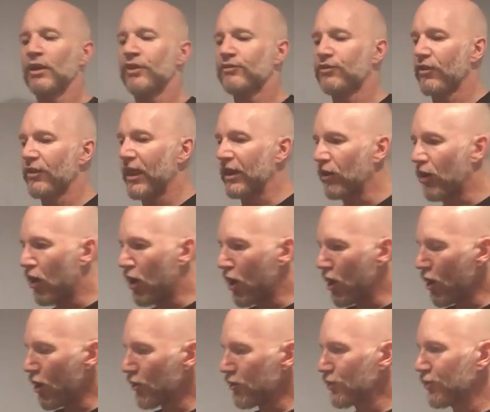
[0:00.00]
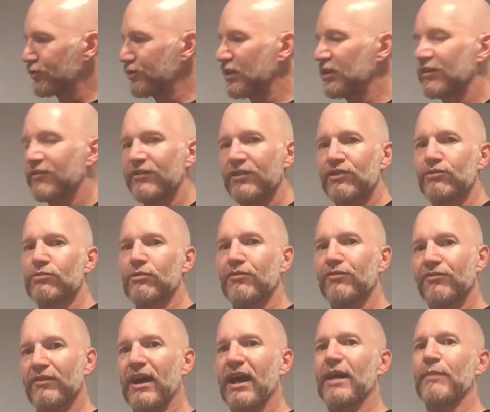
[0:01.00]
so that all those individual
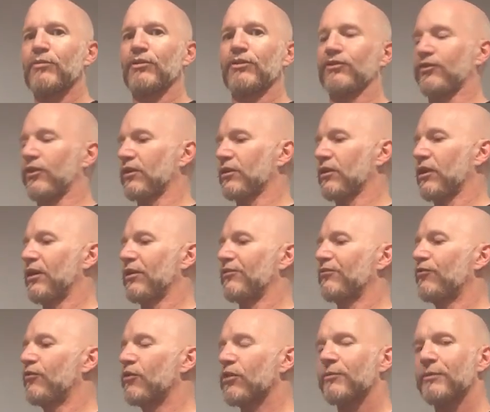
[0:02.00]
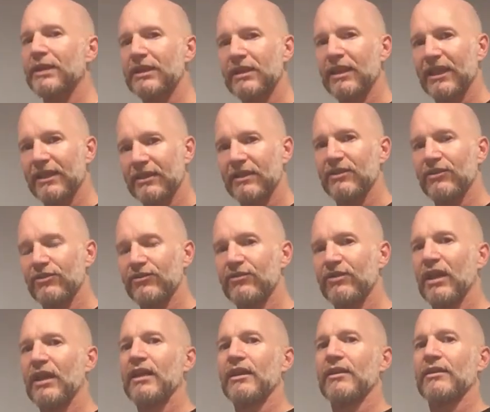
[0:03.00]
fibers are forming like these